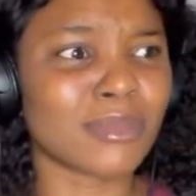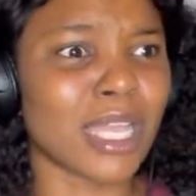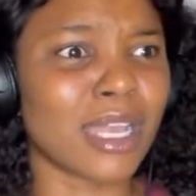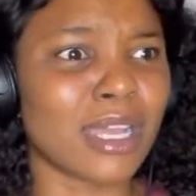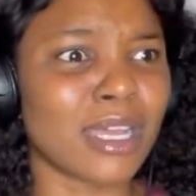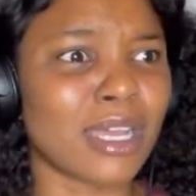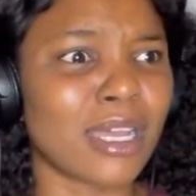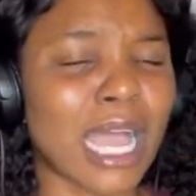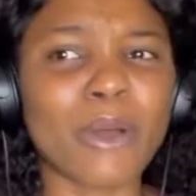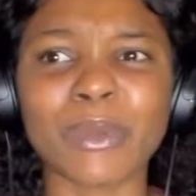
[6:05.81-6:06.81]

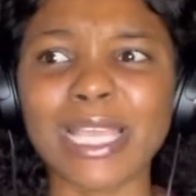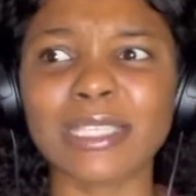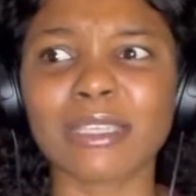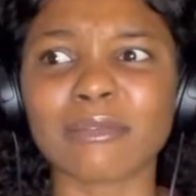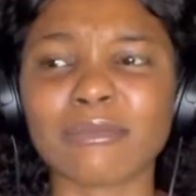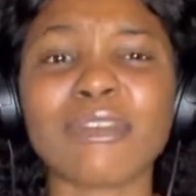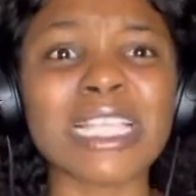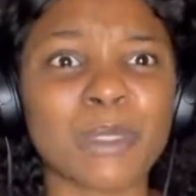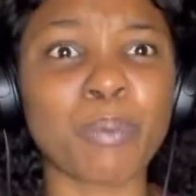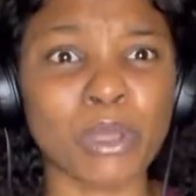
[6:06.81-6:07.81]
uh how will i say
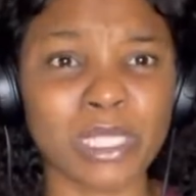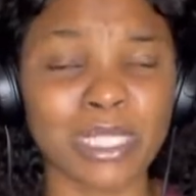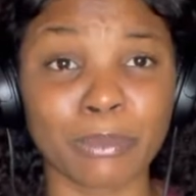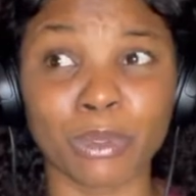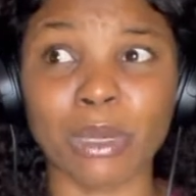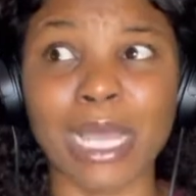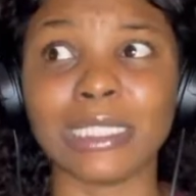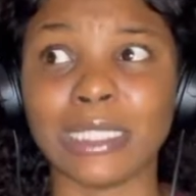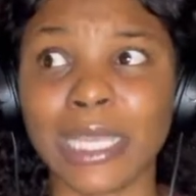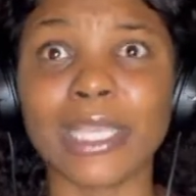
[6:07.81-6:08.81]
responsible
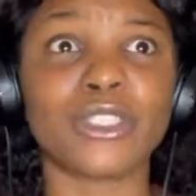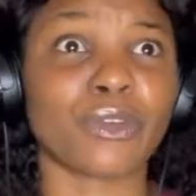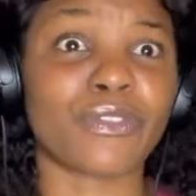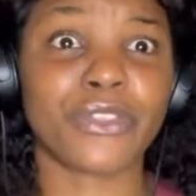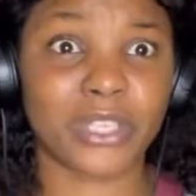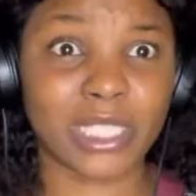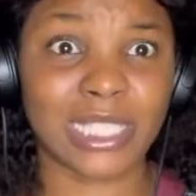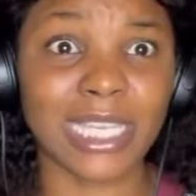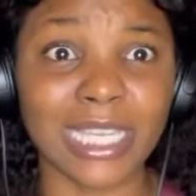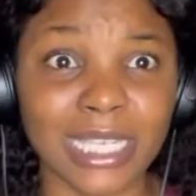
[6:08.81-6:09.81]
at the age of
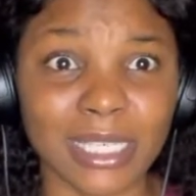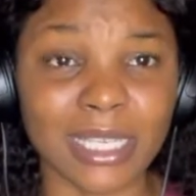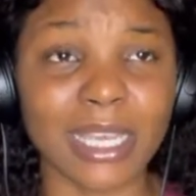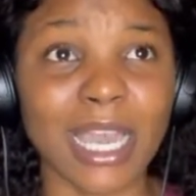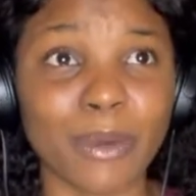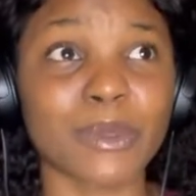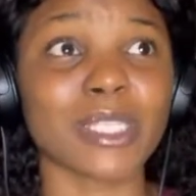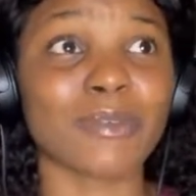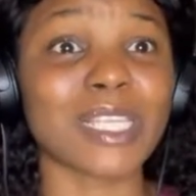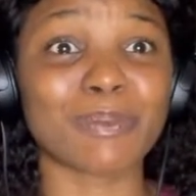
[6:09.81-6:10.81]
13 i was
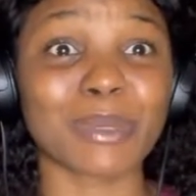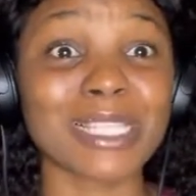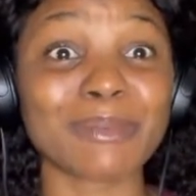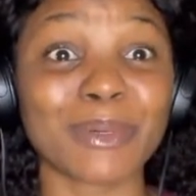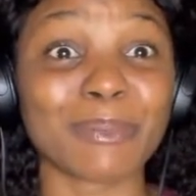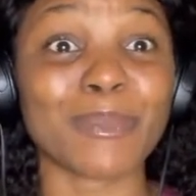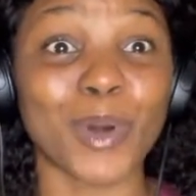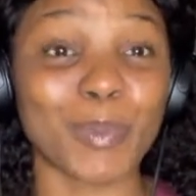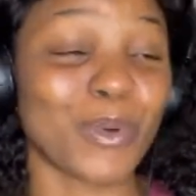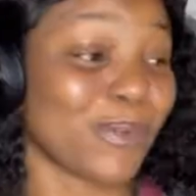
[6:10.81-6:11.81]
a responsible
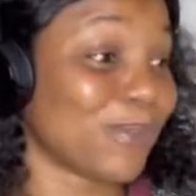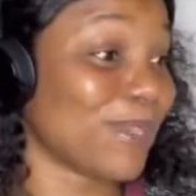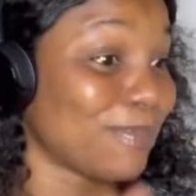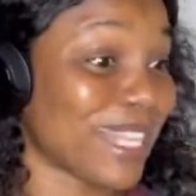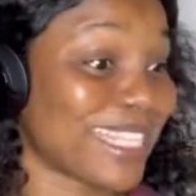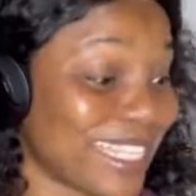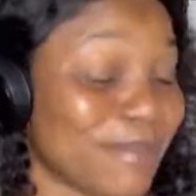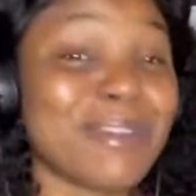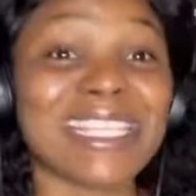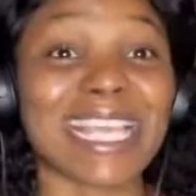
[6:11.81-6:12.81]
mom of, with my
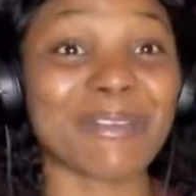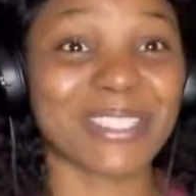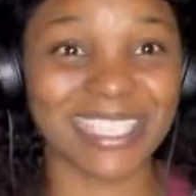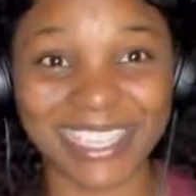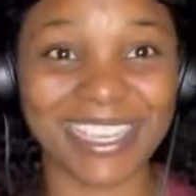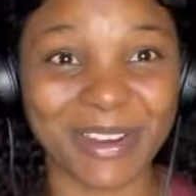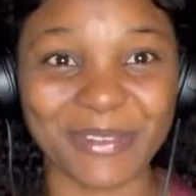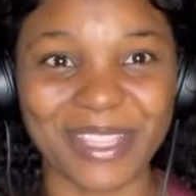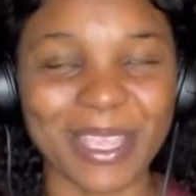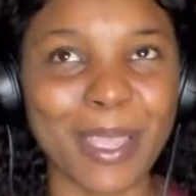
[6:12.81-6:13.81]
siblings i was taking care
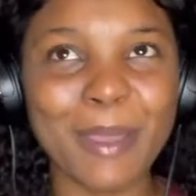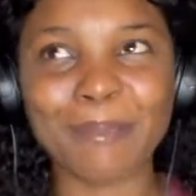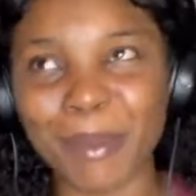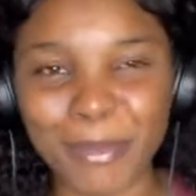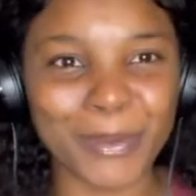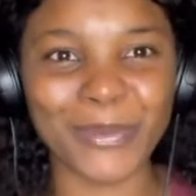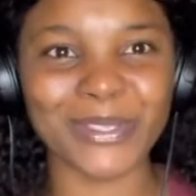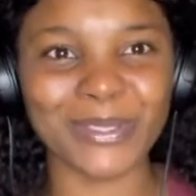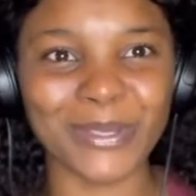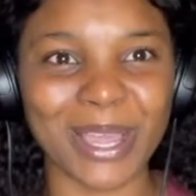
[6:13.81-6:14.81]
of them my mom
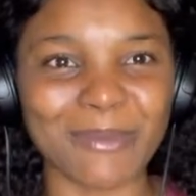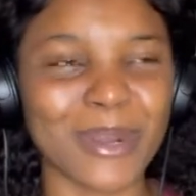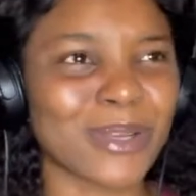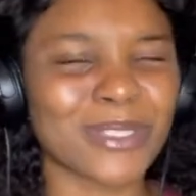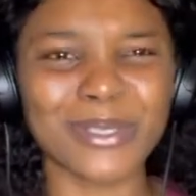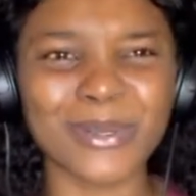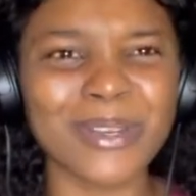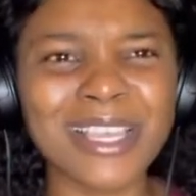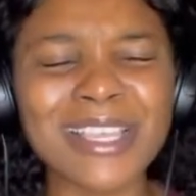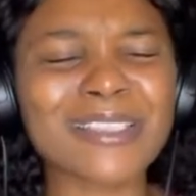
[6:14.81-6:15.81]
was not around you know
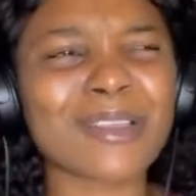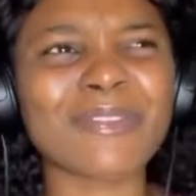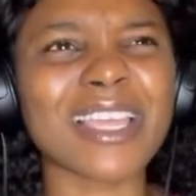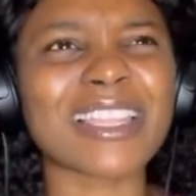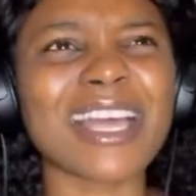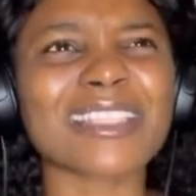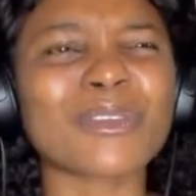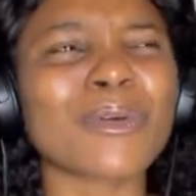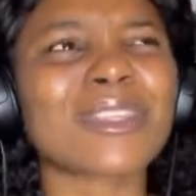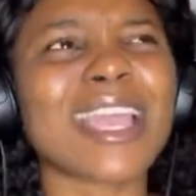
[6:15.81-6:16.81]
stuff like that
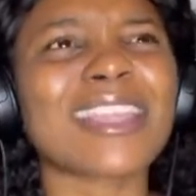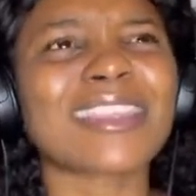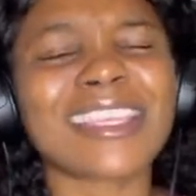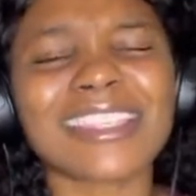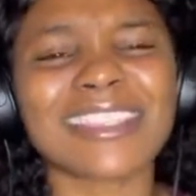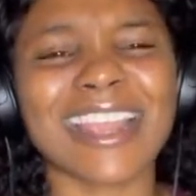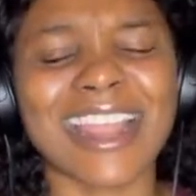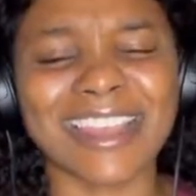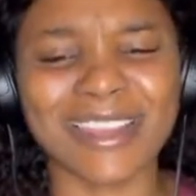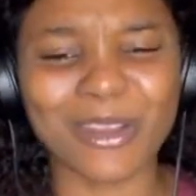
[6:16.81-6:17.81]
so there are things that
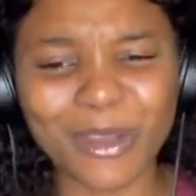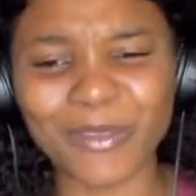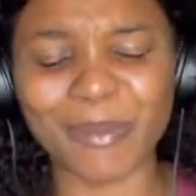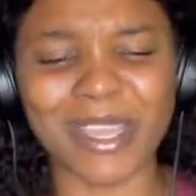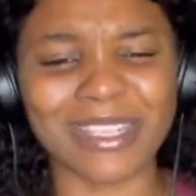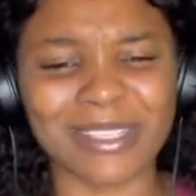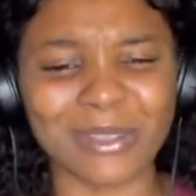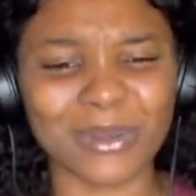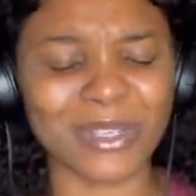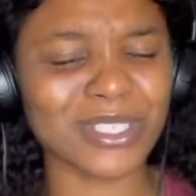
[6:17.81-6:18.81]
i love about this
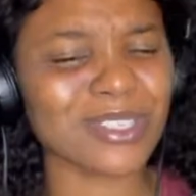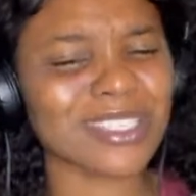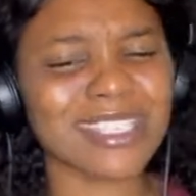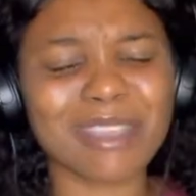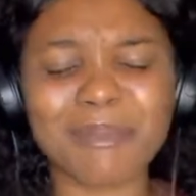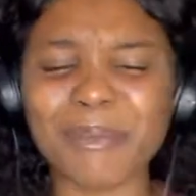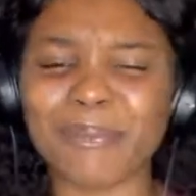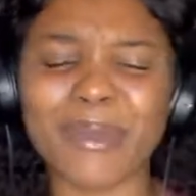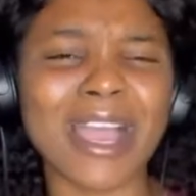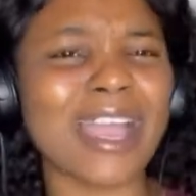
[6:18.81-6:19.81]
song it just take me
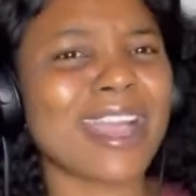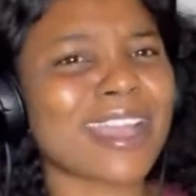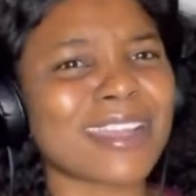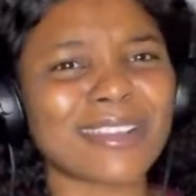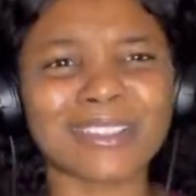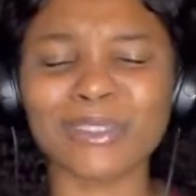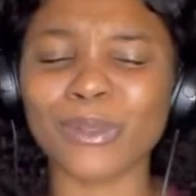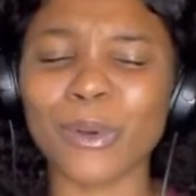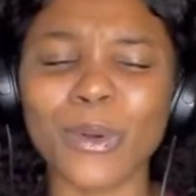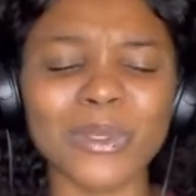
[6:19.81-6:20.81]
back to
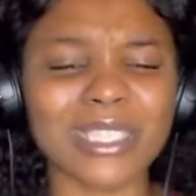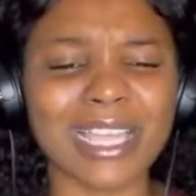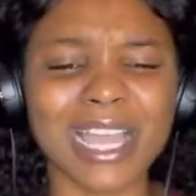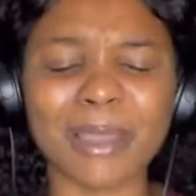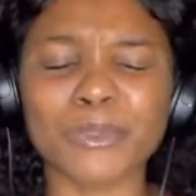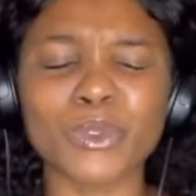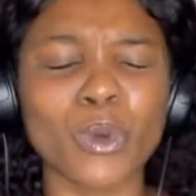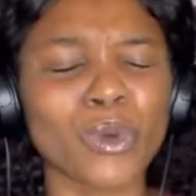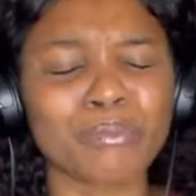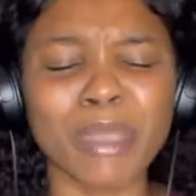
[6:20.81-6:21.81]
the old time to
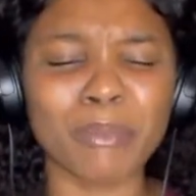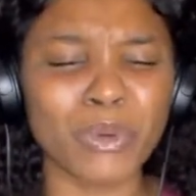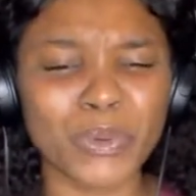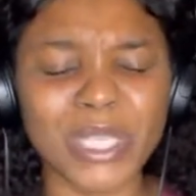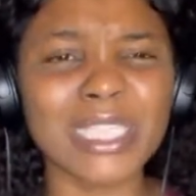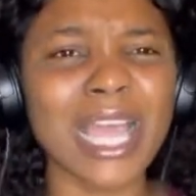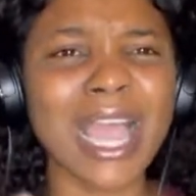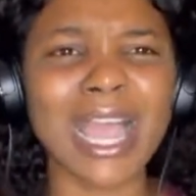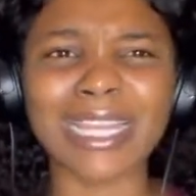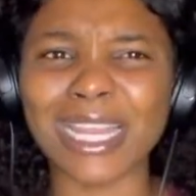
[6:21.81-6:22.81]
old memories
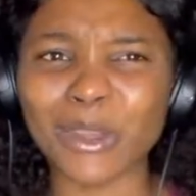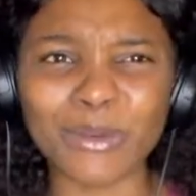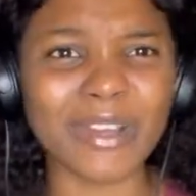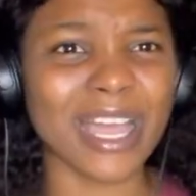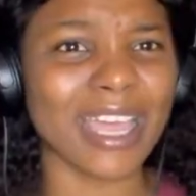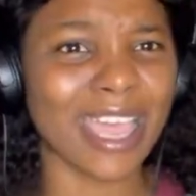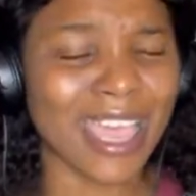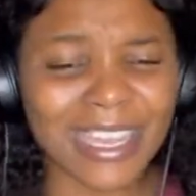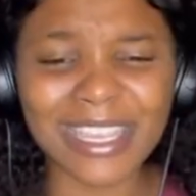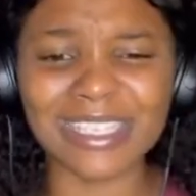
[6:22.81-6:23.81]
and i love our
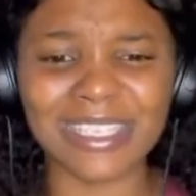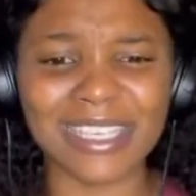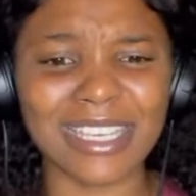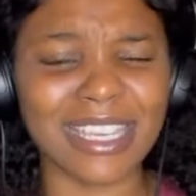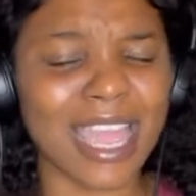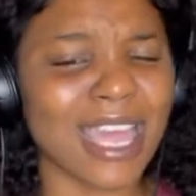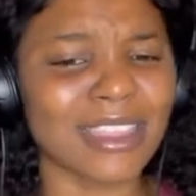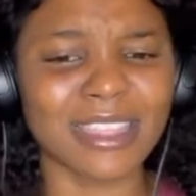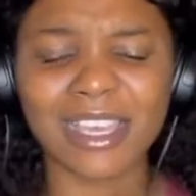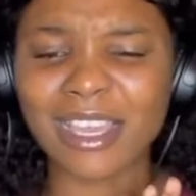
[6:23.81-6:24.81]
energy
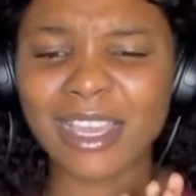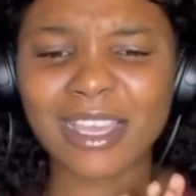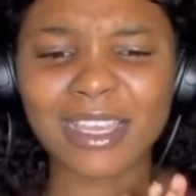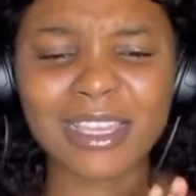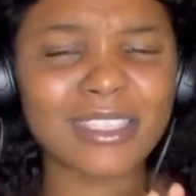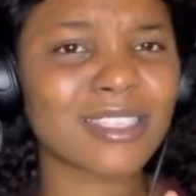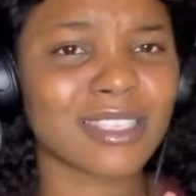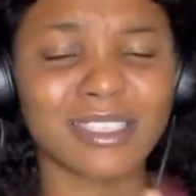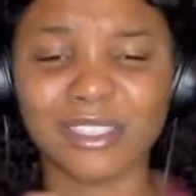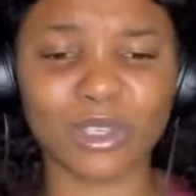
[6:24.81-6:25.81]
and it's
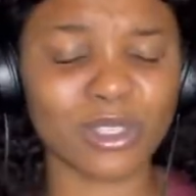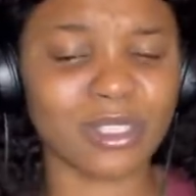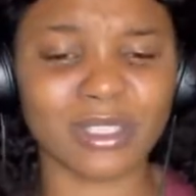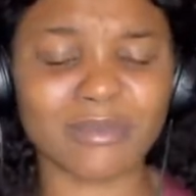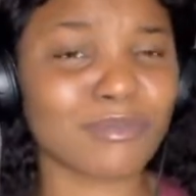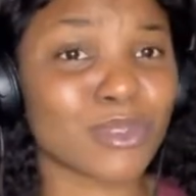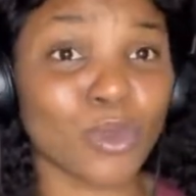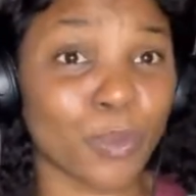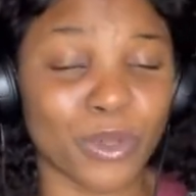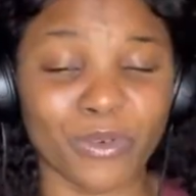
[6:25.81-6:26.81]
it's just
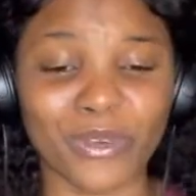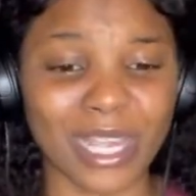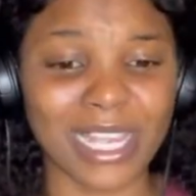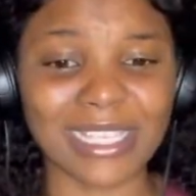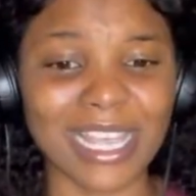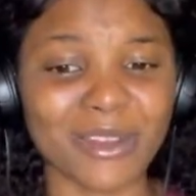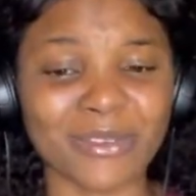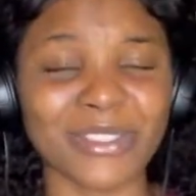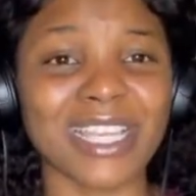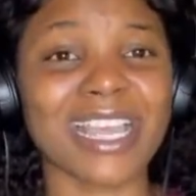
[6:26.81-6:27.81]
so beautiful guys i
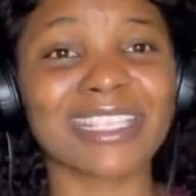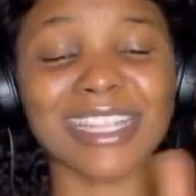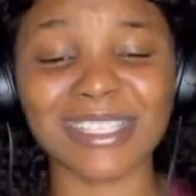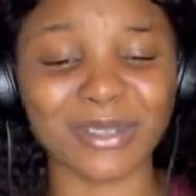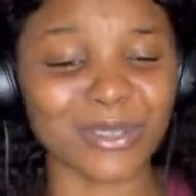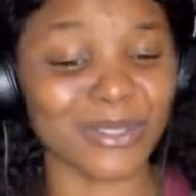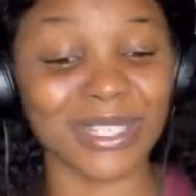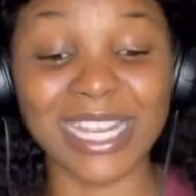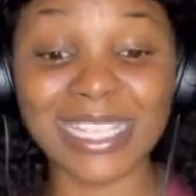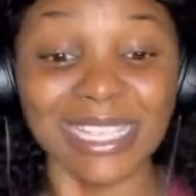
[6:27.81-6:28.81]
love it guys let's continue
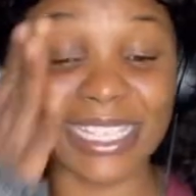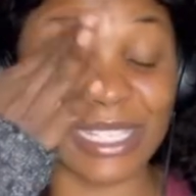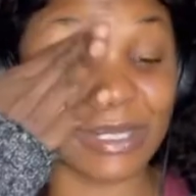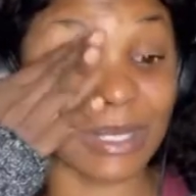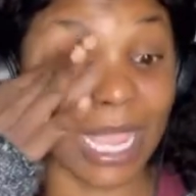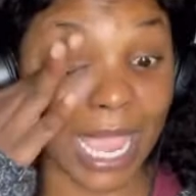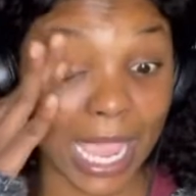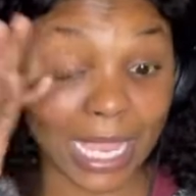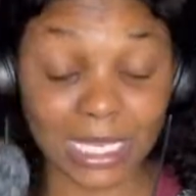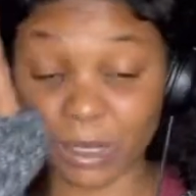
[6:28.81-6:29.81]
let's listen to the
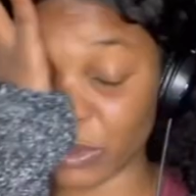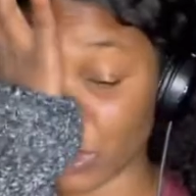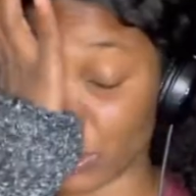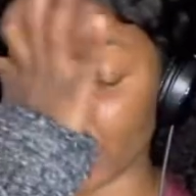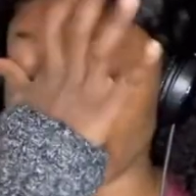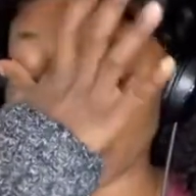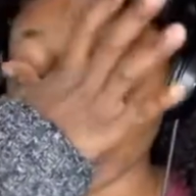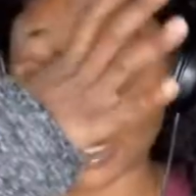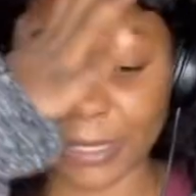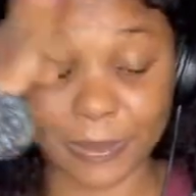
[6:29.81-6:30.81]
end and we'll talk about it